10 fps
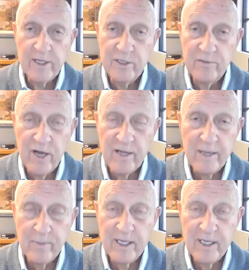great that you've
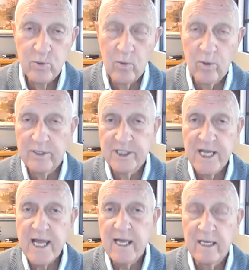done that, because what we're
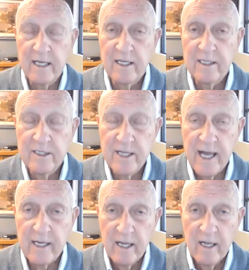seeing is
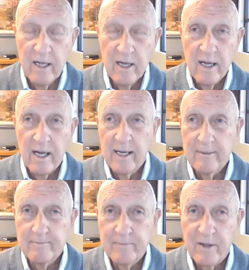that
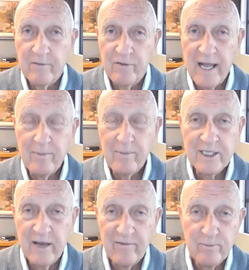
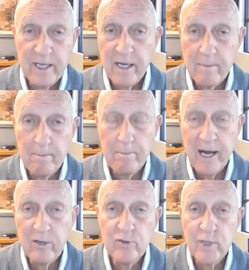families have become
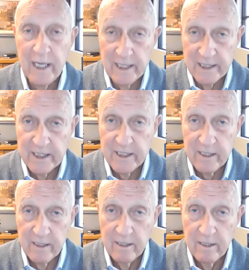
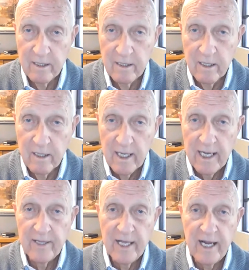boundaryless,
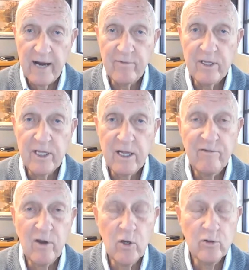and that
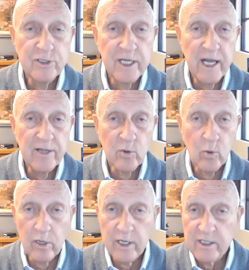everything flows
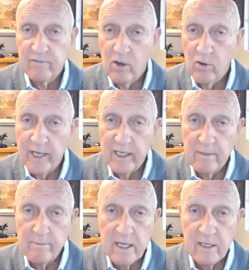together. Work is flowing
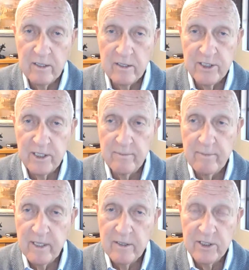into meals,
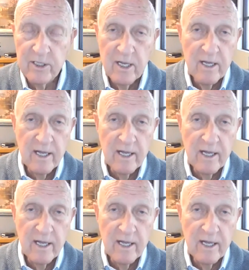and meals,